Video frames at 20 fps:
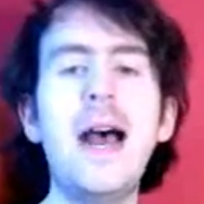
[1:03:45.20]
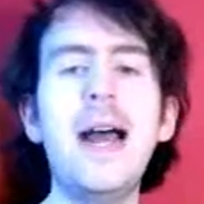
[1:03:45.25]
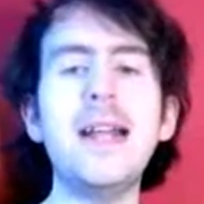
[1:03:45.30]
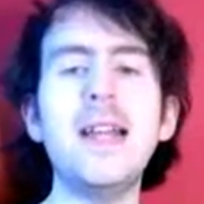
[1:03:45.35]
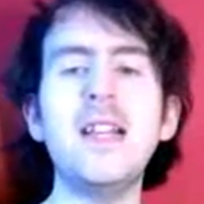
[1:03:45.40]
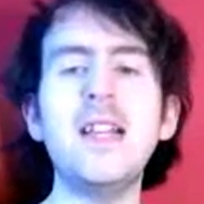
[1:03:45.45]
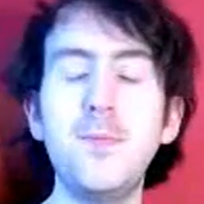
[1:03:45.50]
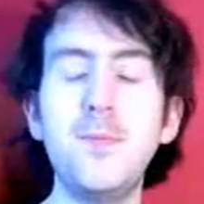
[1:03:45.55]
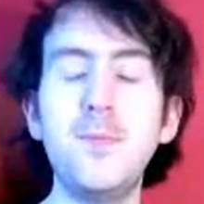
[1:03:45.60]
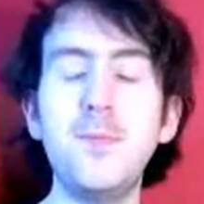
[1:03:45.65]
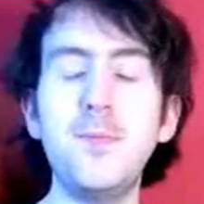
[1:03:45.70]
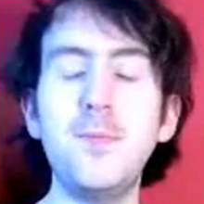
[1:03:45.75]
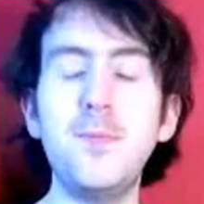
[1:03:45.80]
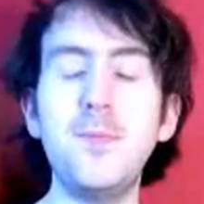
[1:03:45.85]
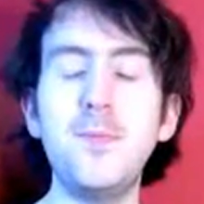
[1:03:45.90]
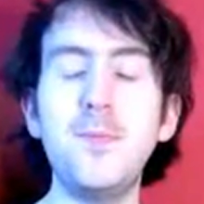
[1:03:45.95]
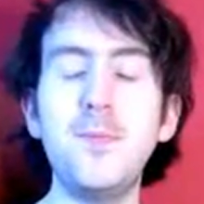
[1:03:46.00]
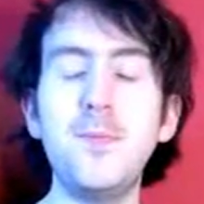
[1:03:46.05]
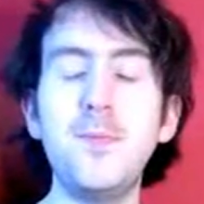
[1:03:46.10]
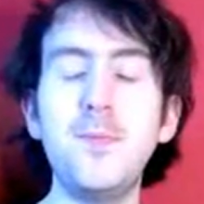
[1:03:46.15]
I
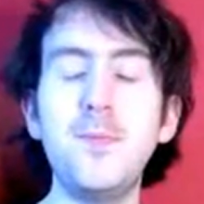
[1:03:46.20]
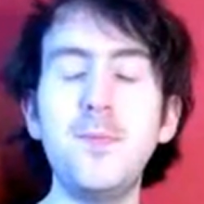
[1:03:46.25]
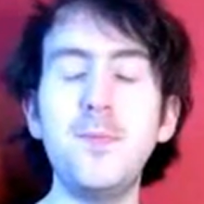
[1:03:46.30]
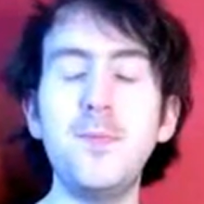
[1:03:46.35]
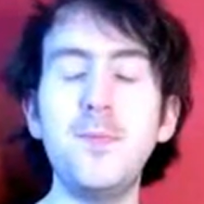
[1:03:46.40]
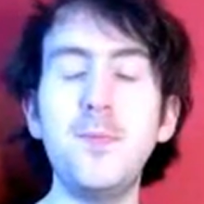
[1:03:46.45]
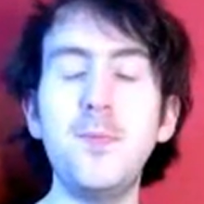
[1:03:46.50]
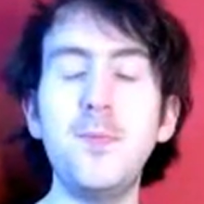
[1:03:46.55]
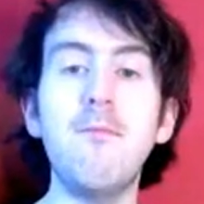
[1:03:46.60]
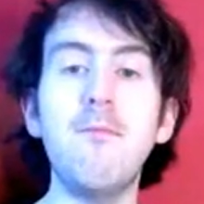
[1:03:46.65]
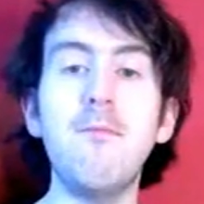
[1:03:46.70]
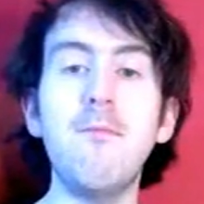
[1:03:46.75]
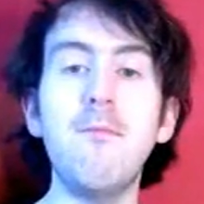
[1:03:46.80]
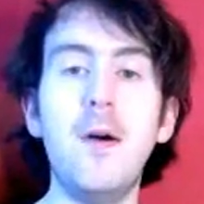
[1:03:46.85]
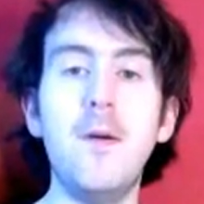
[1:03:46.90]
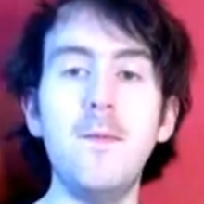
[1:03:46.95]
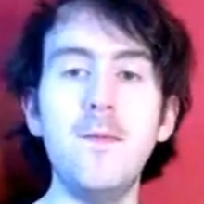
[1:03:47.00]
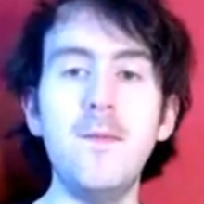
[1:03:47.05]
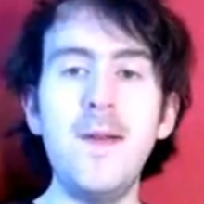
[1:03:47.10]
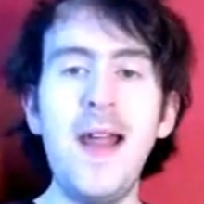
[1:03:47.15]
need to point out one
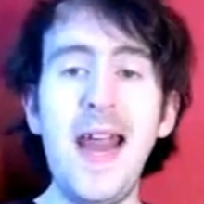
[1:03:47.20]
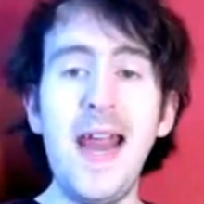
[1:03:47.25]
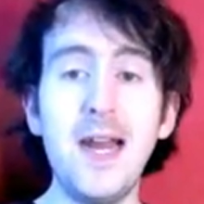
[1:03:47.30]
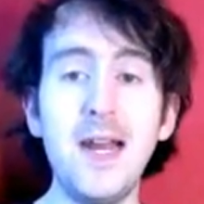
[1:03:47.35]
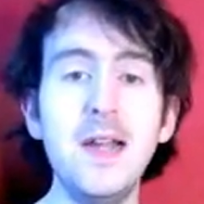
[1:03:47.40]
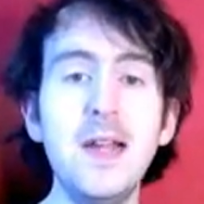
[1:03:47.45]
thing.